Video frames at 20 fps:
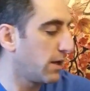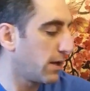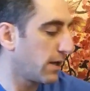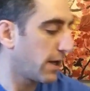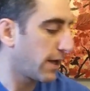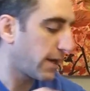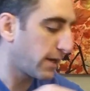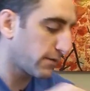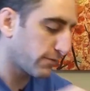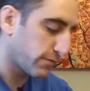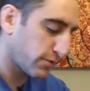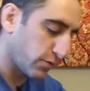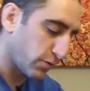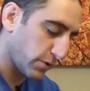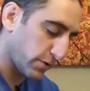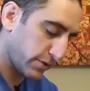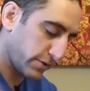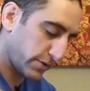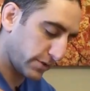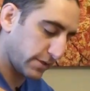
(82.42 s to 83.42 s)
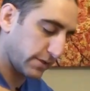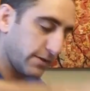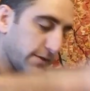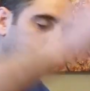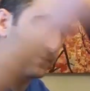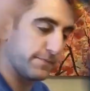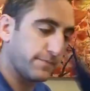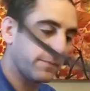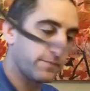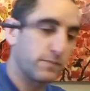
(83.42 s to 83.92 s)
And of course,
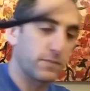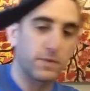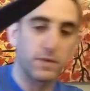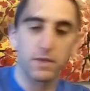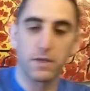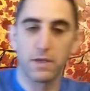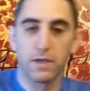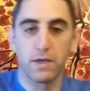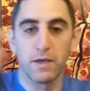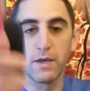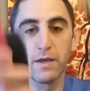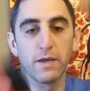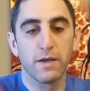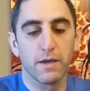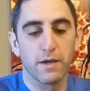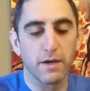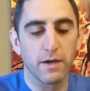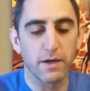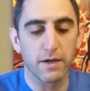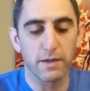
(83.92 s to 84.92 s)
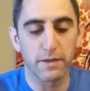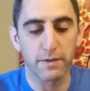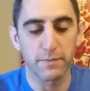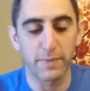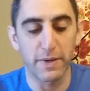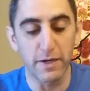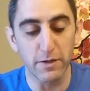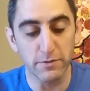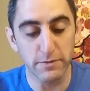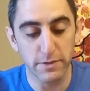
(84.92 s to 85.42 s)
the
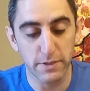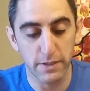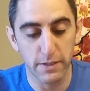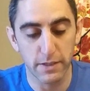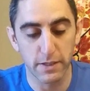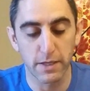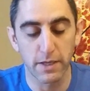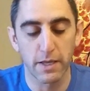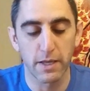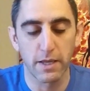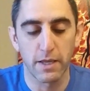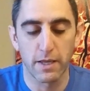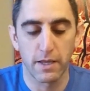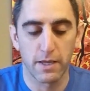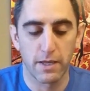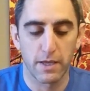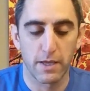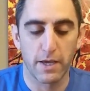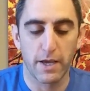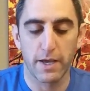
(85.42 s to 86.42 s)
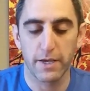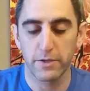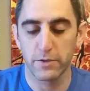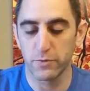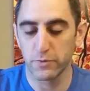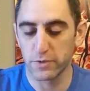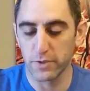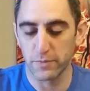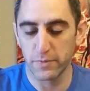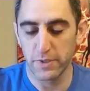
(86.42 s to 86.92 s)
belt. I
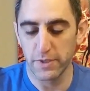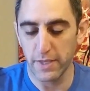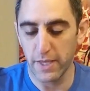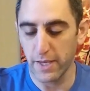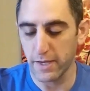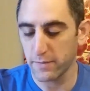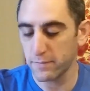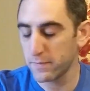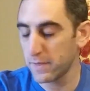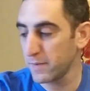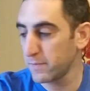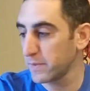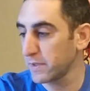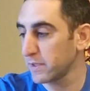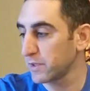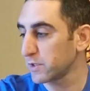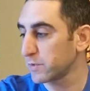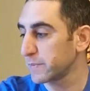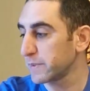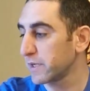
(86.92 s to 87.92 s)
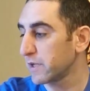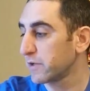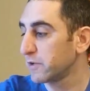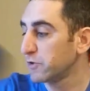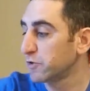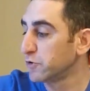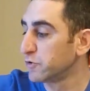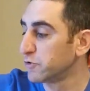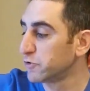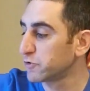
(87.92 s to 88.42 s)
do something that may be a little bit
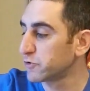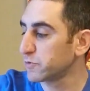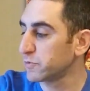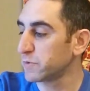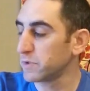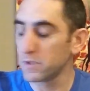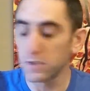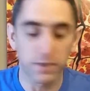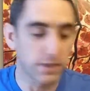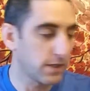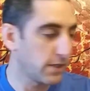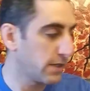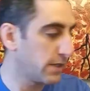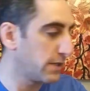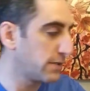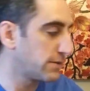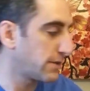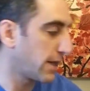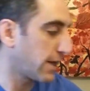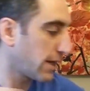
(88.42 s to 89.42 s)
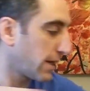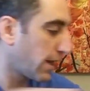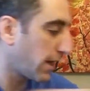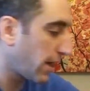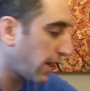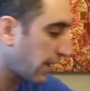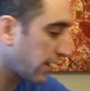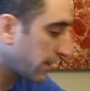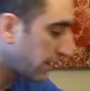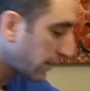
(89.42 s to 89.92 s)
unusual, is that
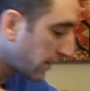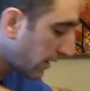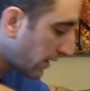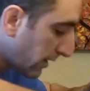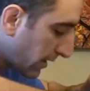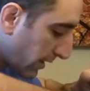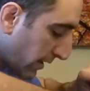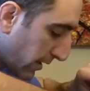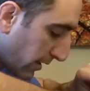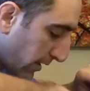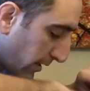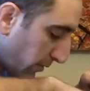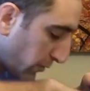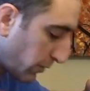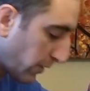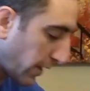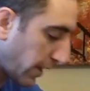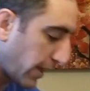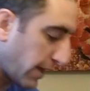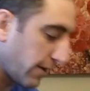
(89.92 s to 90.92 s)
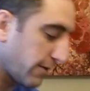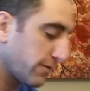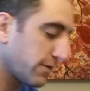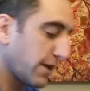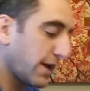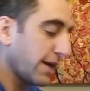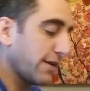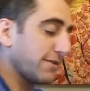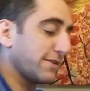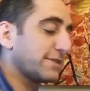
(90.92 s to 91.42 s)
I have
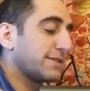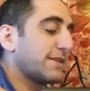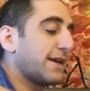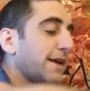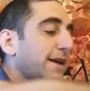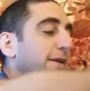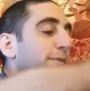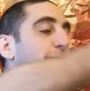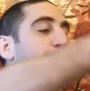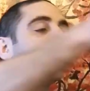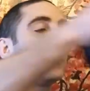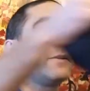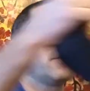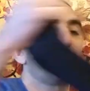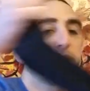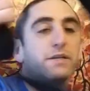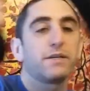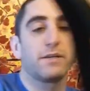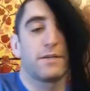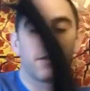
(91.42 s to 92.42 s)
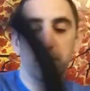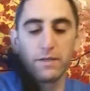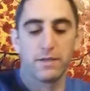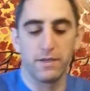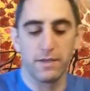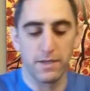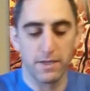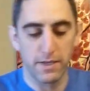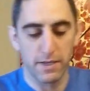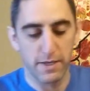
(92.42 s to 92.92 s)
a second belt
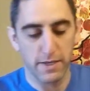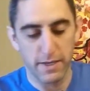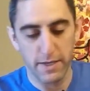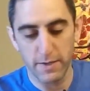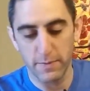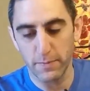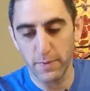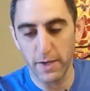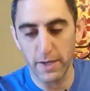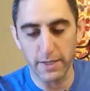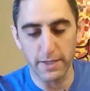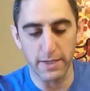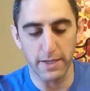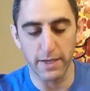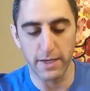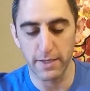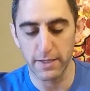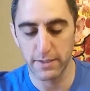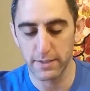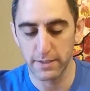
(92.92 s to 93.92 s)
in my